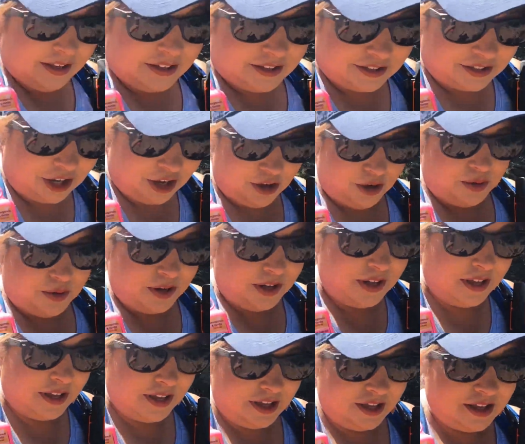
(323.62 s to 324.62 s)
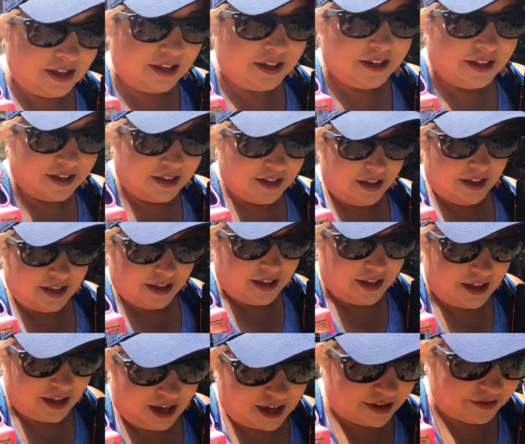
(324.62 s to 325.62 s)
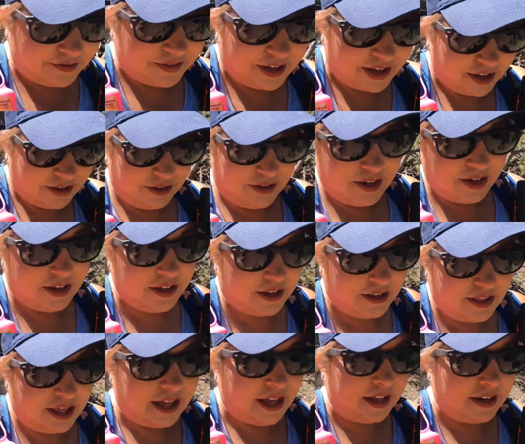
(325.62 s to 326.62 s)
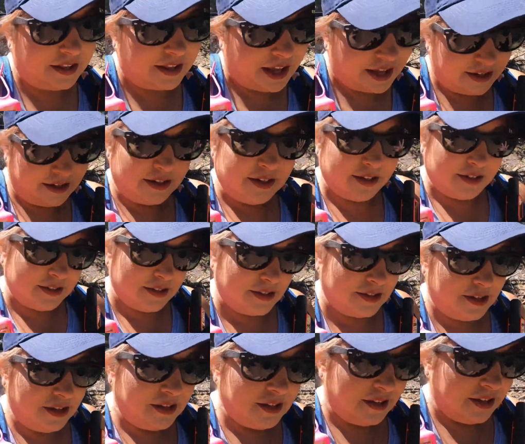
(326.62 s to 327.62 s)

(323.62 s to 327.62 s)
so I found that that is